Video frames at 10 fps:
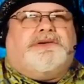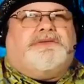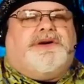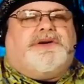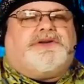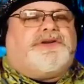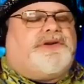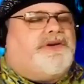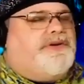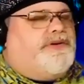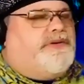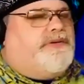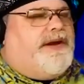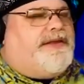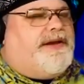about
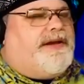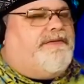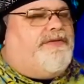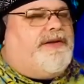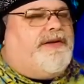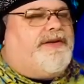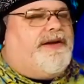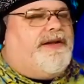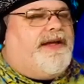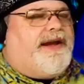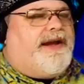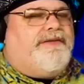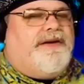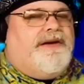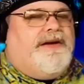two, I think I have really feel like I've,